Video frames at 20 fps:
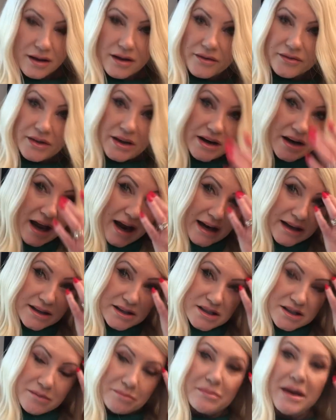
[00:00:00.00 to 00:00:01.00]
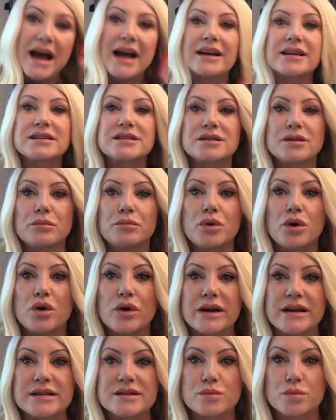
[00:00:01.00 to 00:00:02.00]
The night Max wore
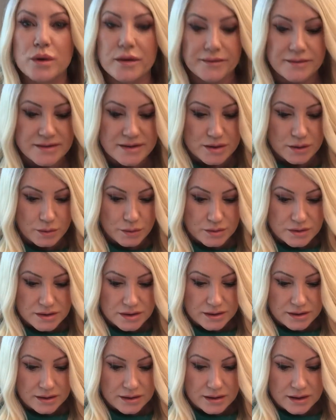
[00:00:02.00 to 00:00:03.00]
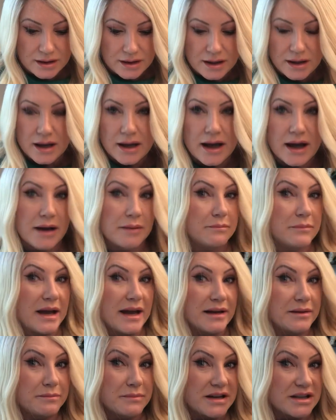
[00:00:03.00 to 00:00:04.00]
his wolf suit and
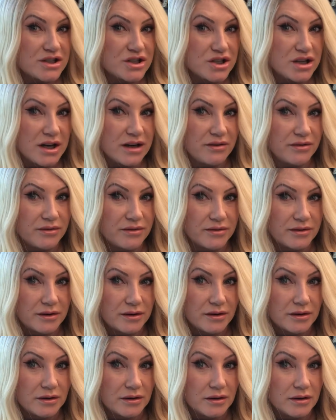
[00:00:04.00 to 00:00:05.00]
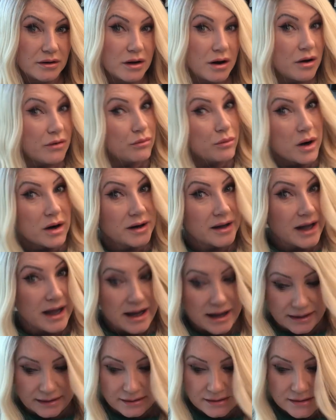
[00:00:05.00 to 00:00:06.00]
made mischief of one
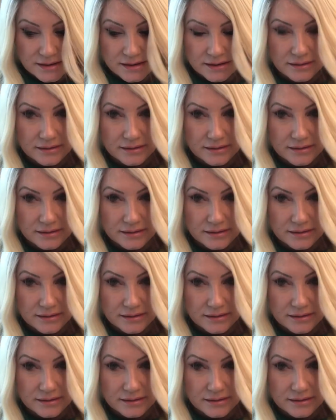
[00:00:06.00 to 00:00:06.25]
kind